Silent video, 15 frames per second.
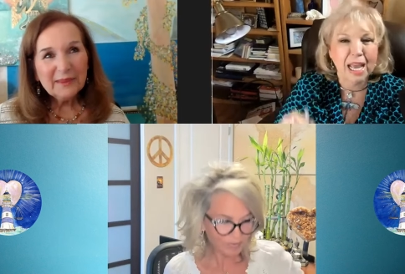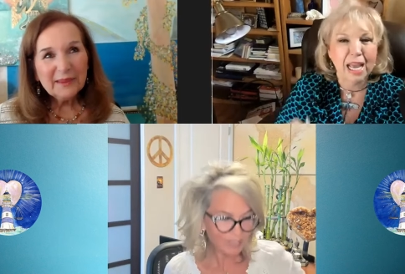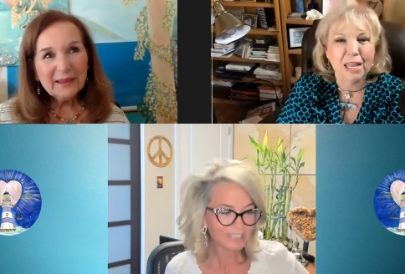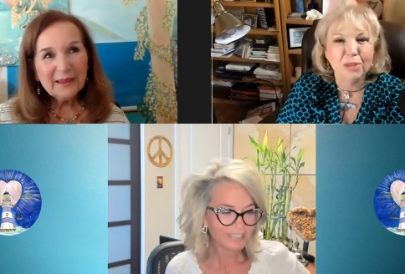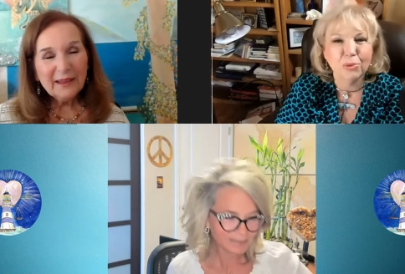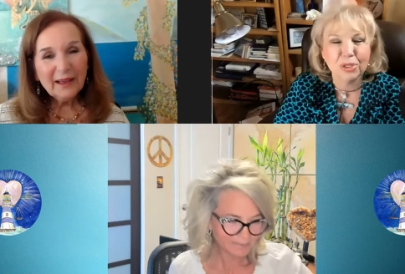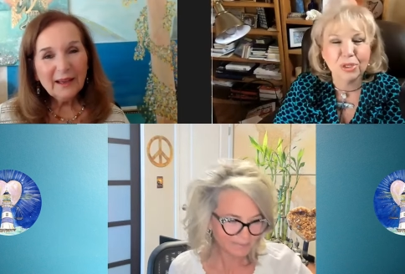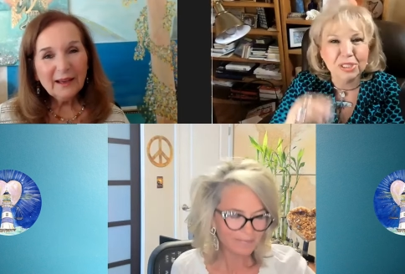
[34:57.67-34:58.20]

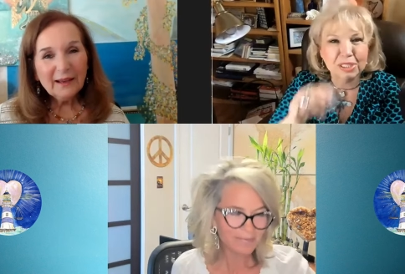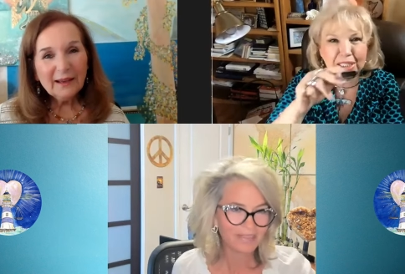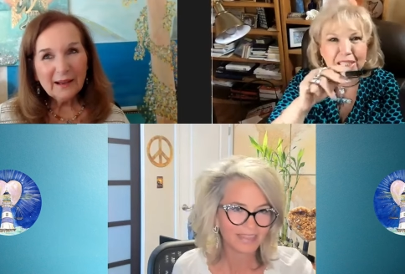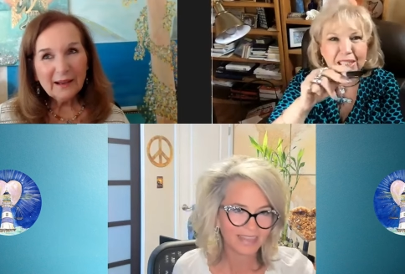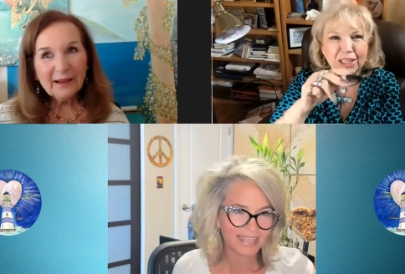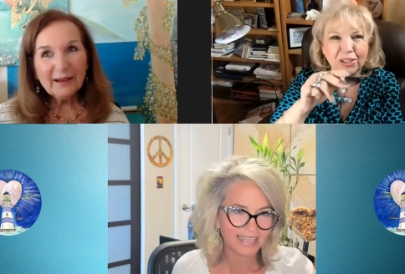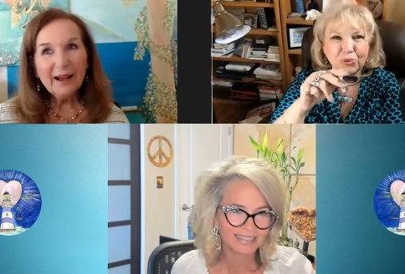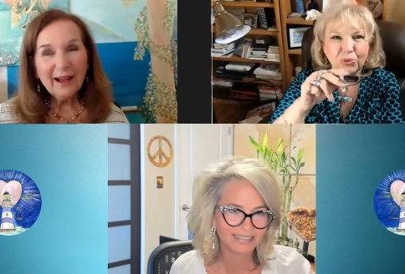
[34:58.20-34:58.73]
Speaker 1: And yes. we're
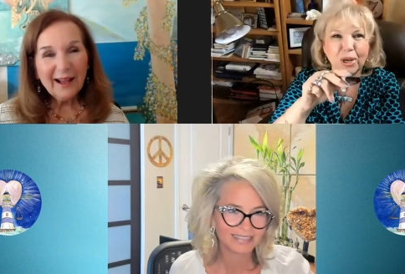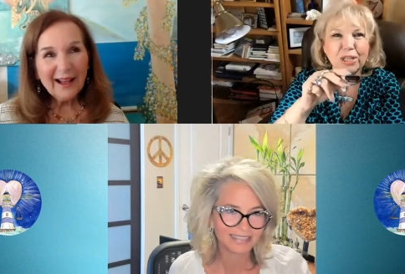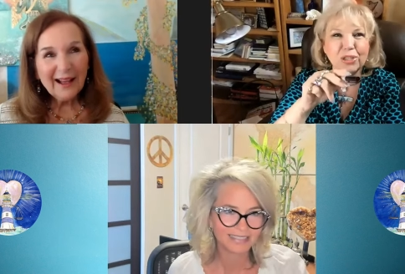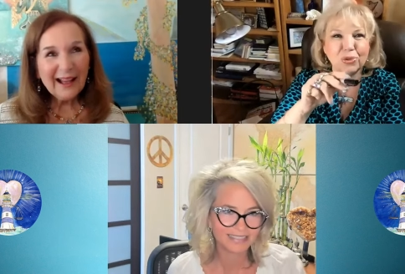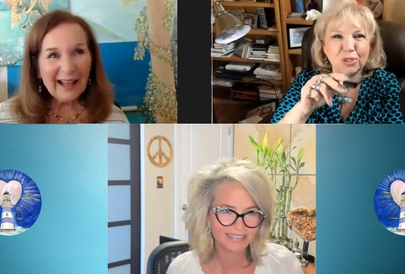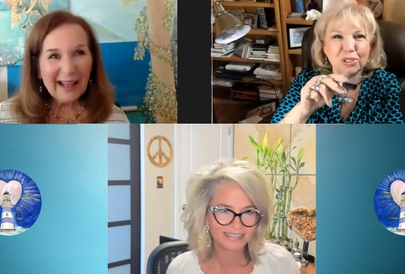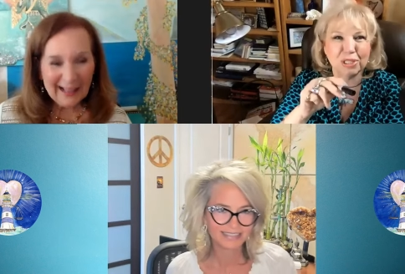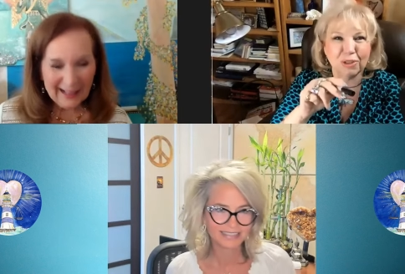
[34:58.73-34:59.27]
sitting there right
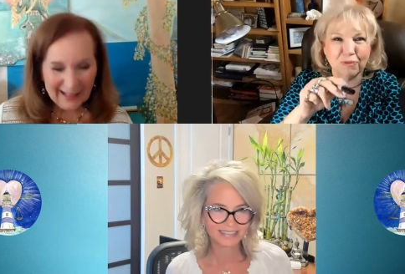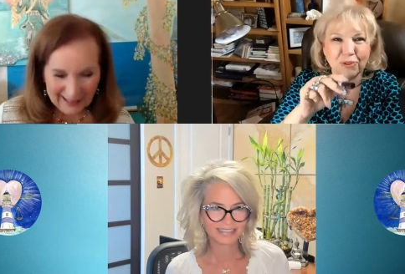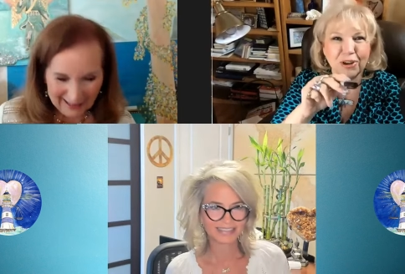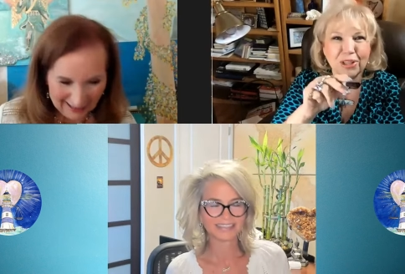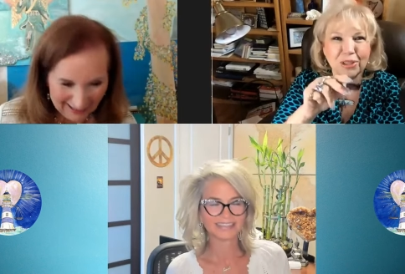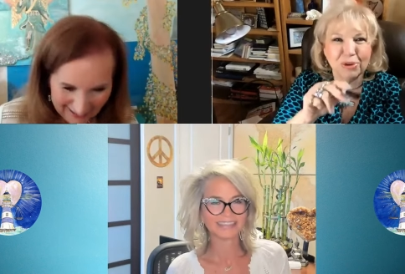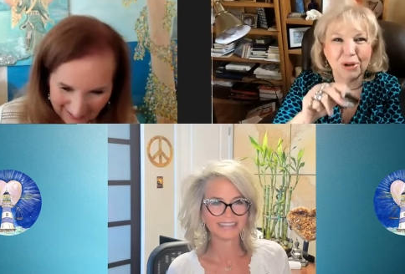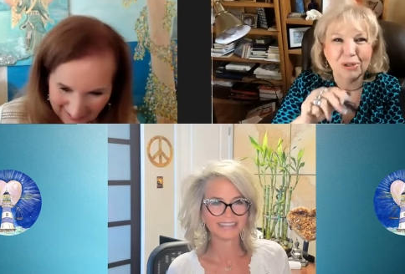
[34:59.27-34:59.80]
towards the
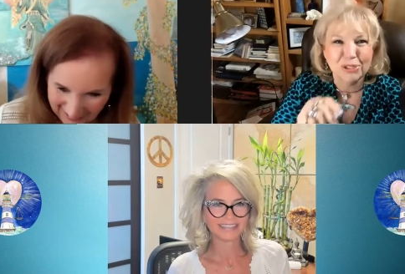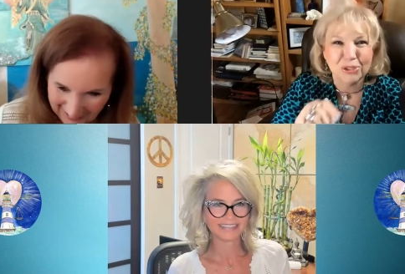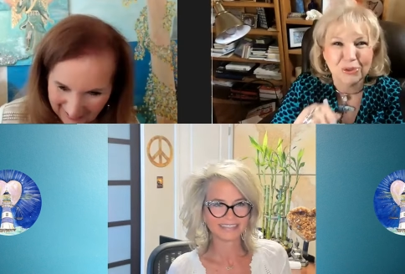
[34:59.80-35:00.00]
front of the road,